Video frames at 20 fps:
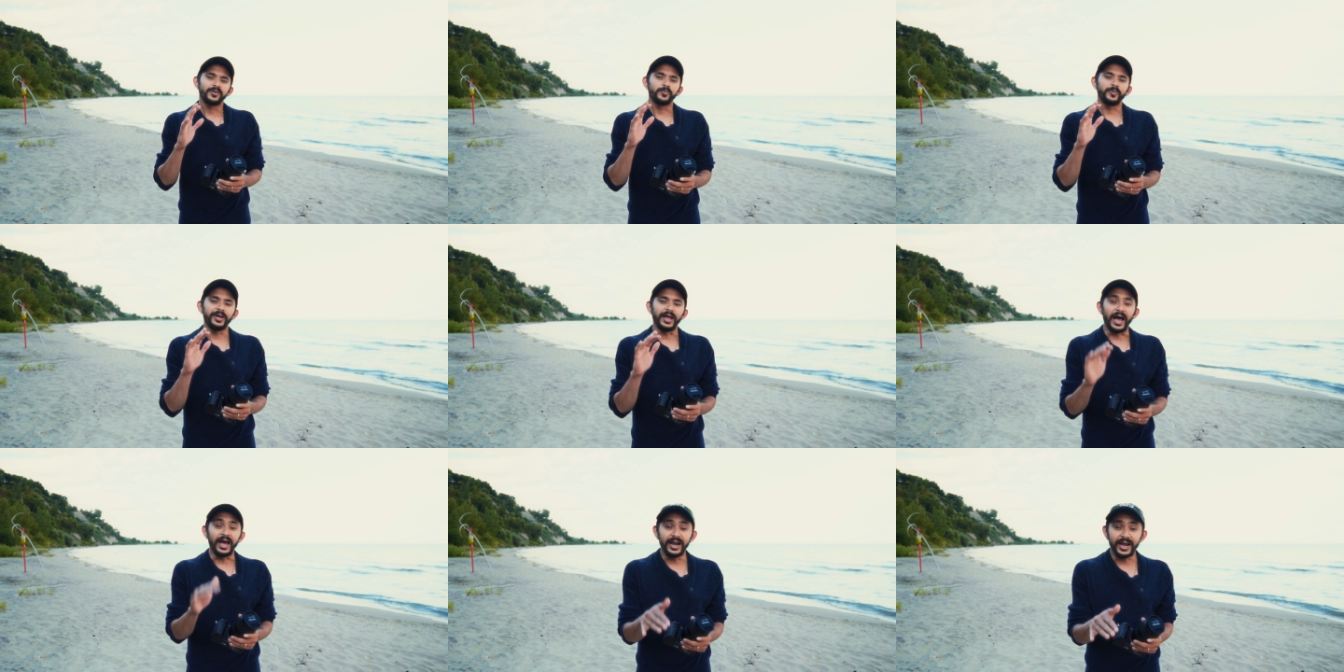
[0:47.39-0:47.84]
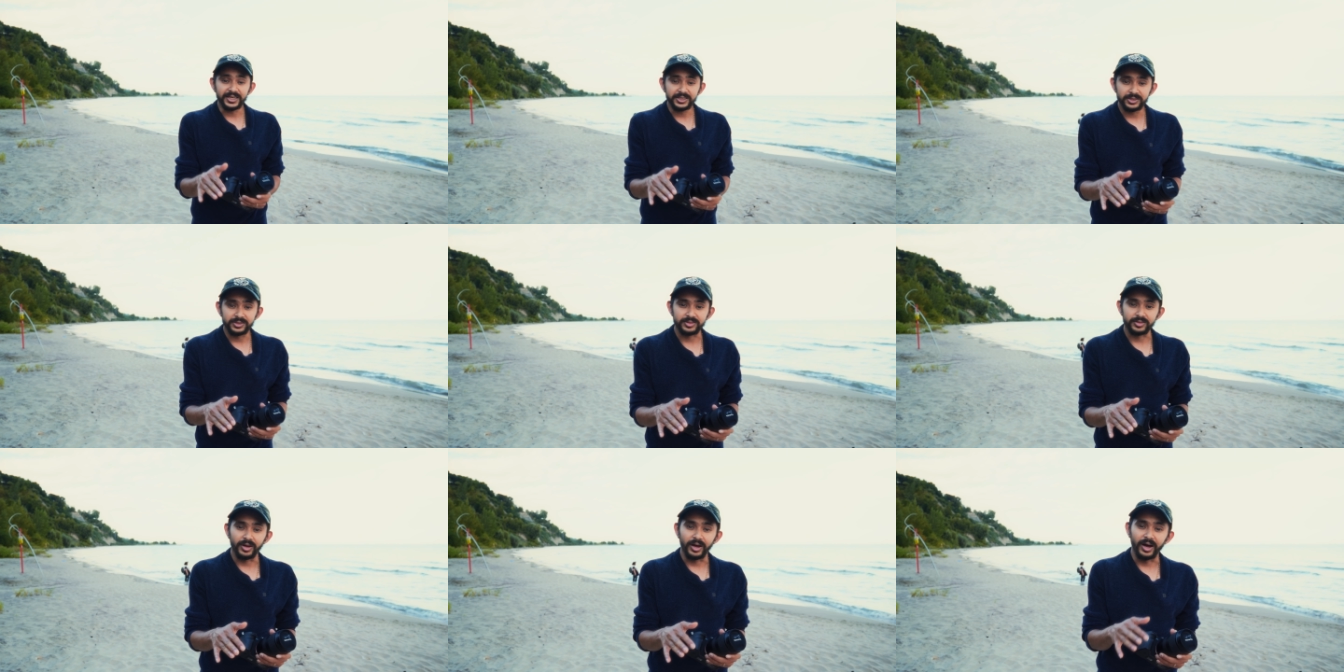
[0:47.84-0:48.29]
we I like
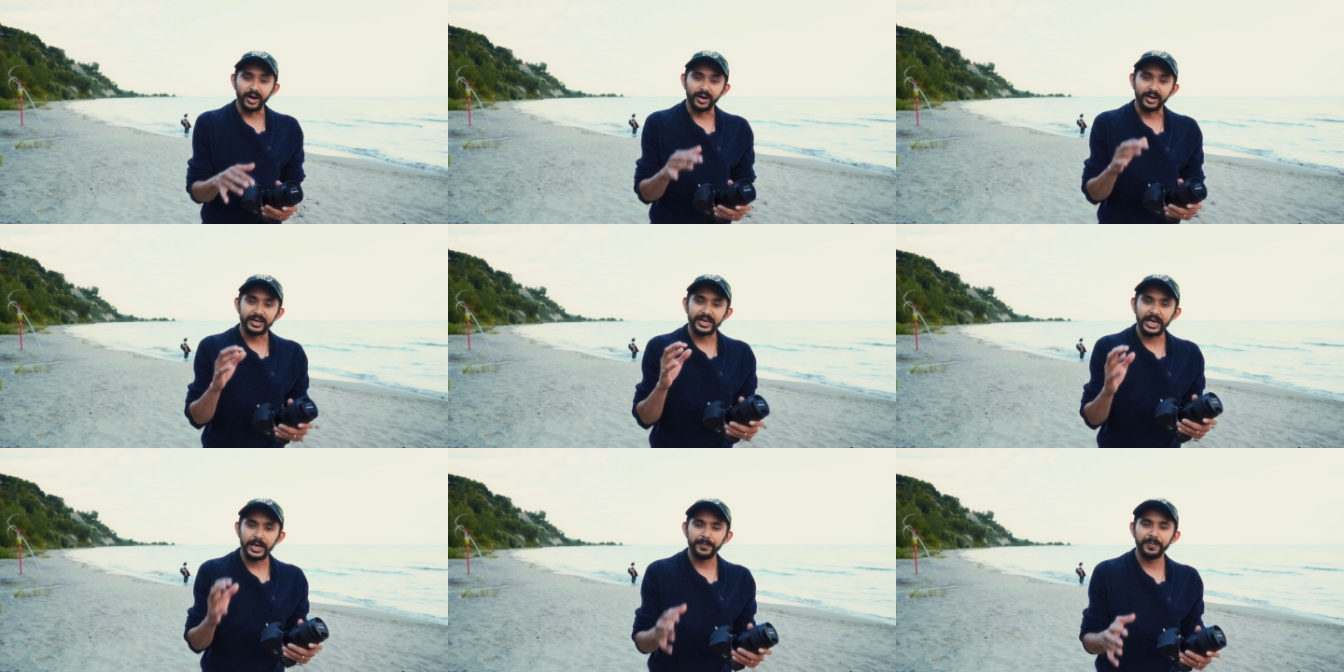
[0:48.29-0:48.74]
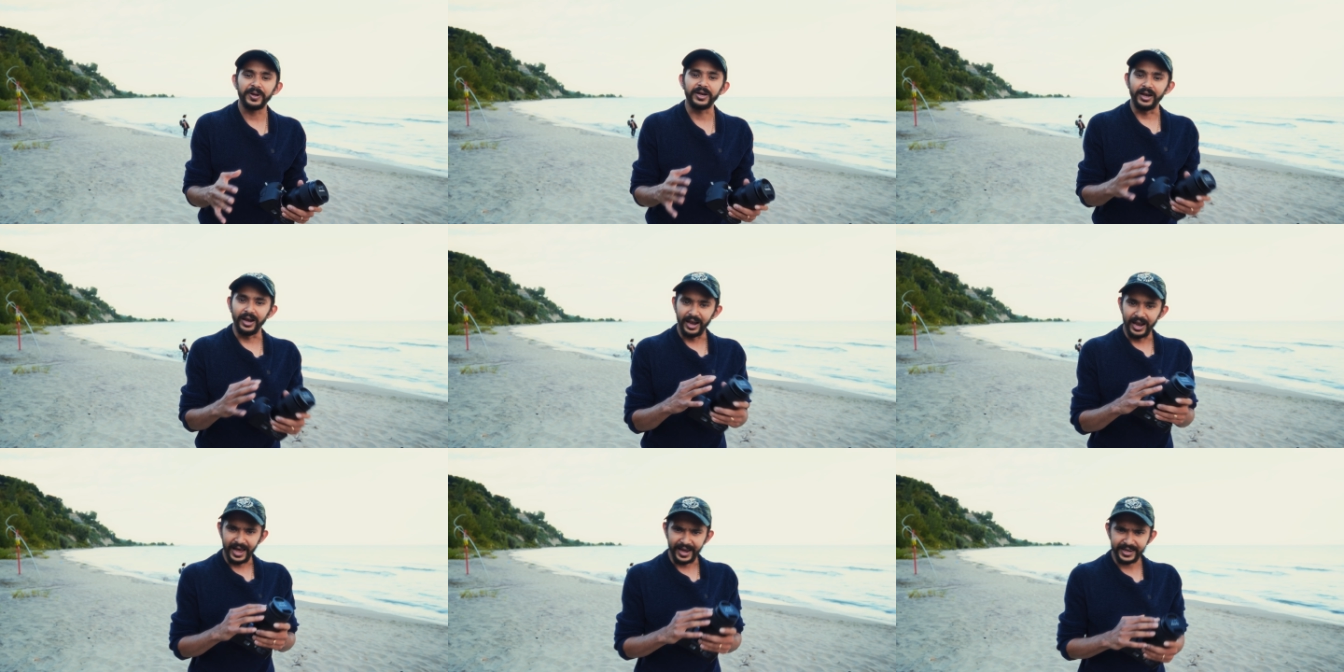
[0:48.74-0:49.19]
to uh, keep
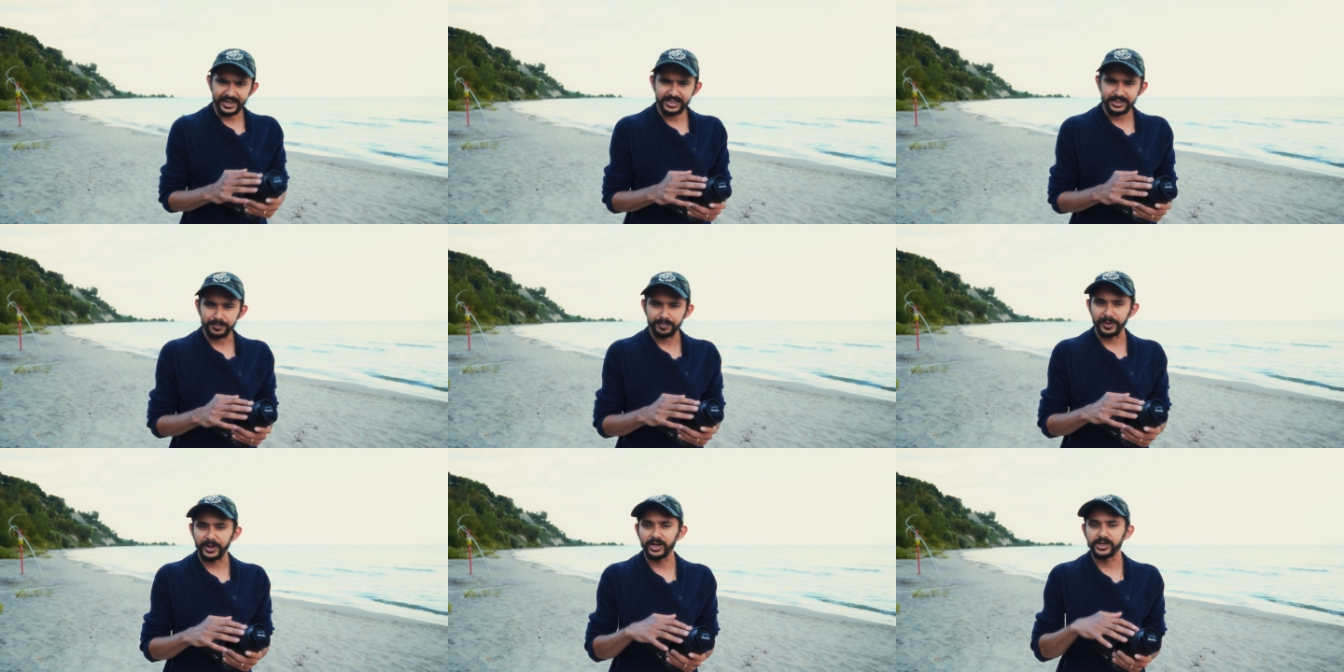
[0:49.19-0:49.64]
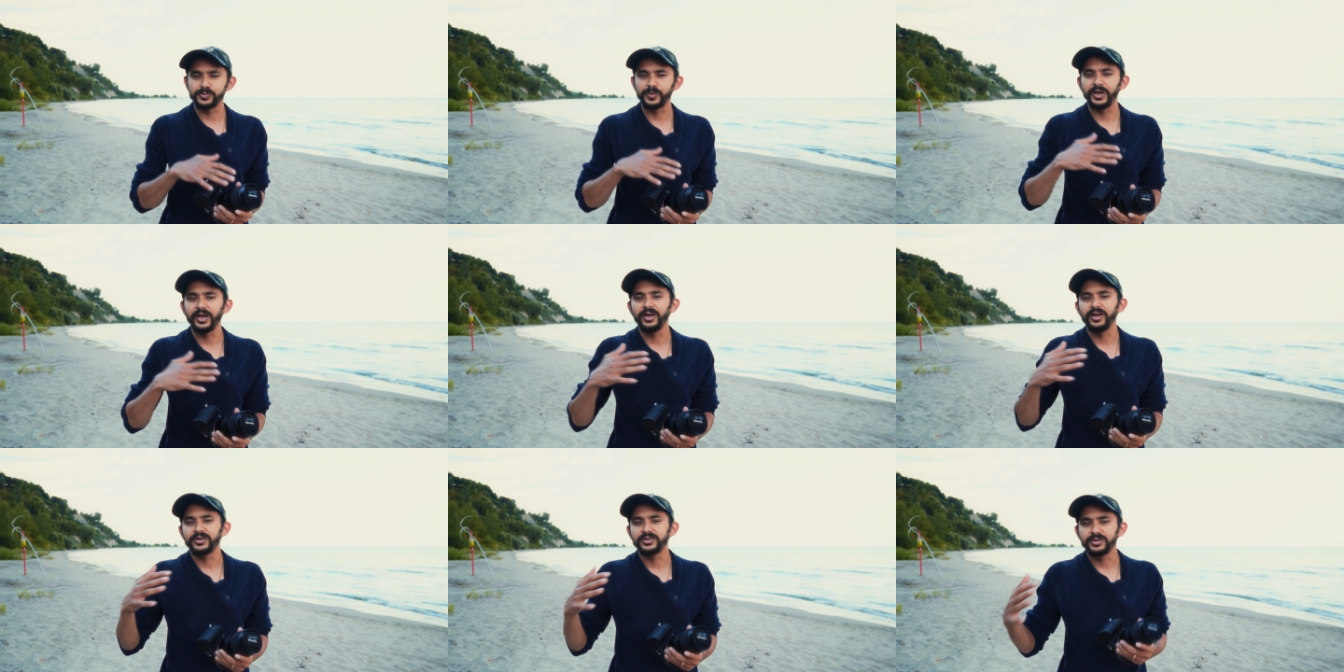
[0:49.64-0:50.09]
it light because
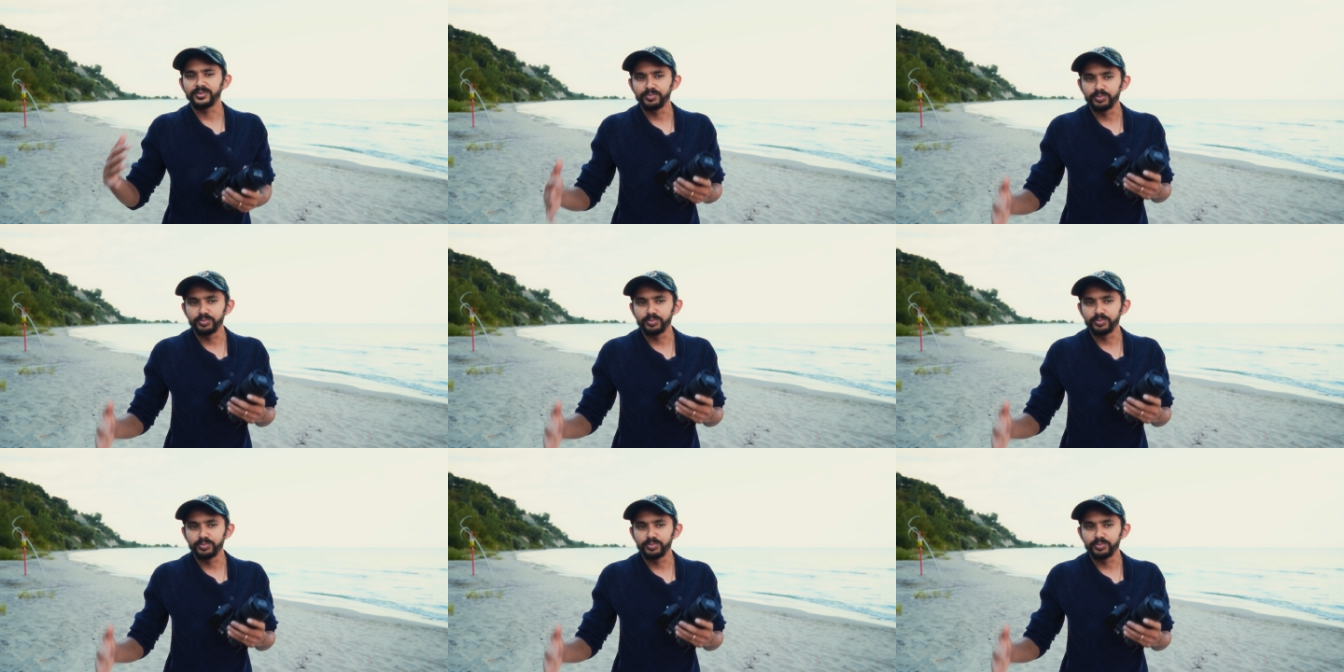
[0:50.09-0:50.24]
we